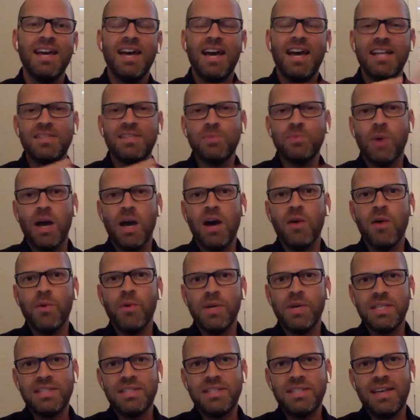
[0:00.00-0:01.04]
That's why I
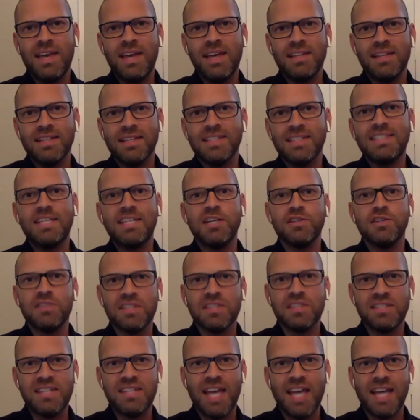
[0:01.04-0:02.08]
always say, let's hear
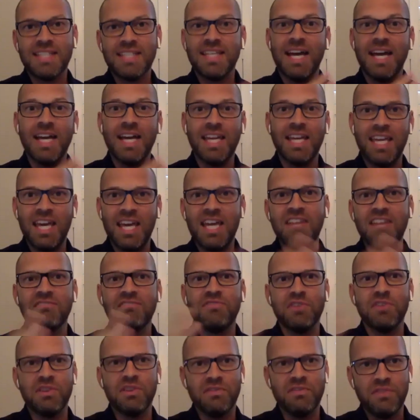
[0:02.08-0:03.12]
this text again
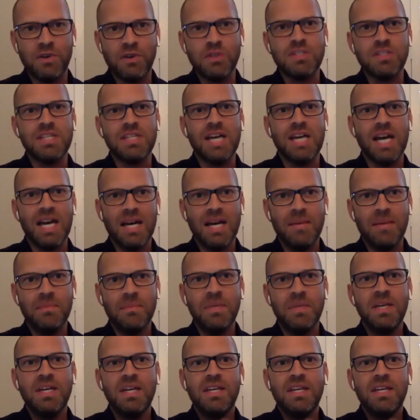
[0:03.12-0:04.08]
for the first time.